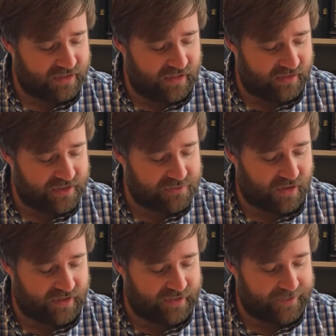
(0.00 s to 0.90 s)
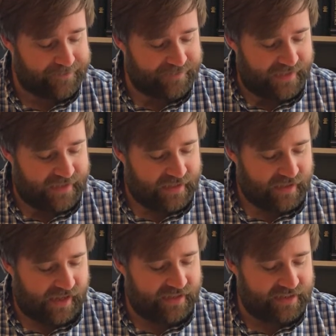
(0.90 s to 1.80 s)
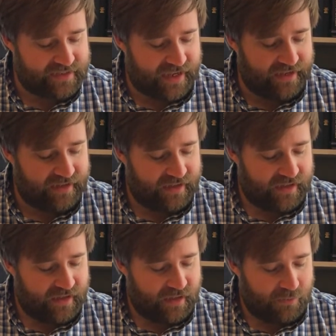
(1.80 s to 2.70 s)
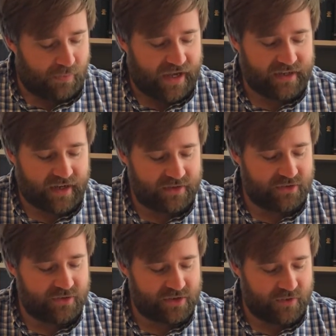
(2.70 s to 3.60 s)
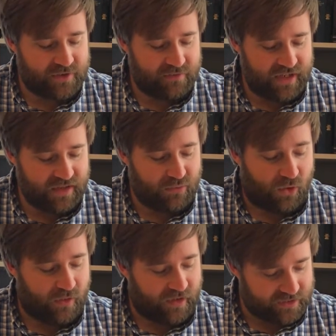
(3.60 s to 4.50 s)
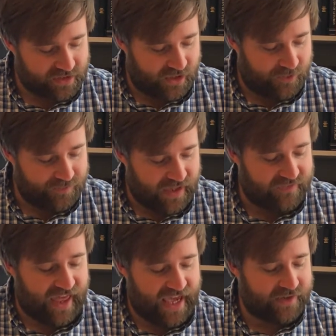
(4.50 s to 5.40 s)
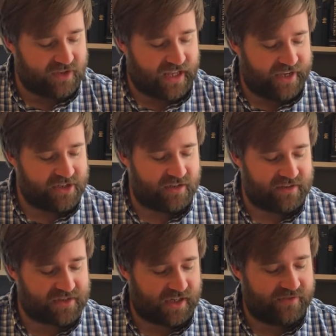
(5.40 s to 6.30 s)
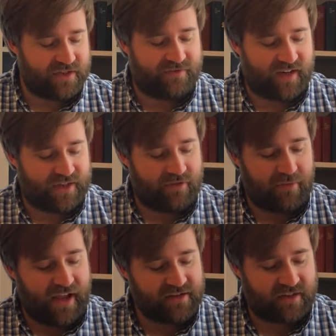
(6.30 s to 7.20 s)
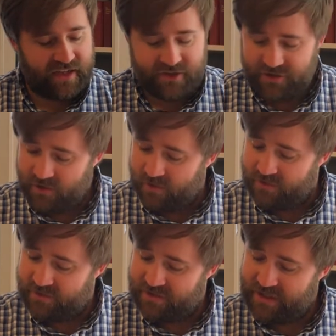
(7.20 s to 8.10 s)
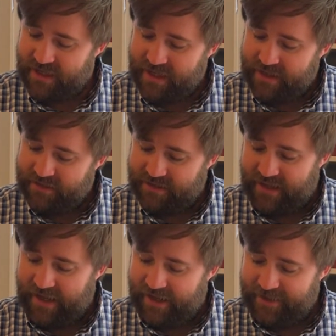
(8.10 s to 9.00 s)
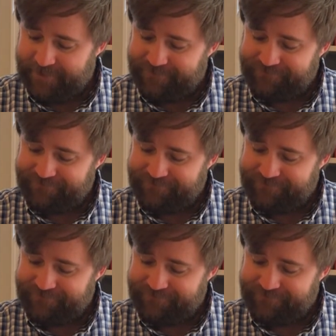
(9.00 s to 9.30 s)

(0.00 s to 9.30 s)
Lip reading: beneath his body. And he said, "My God, do so to me and more also, if the head of Elisha the son of Shaphat remains on his shoulders today."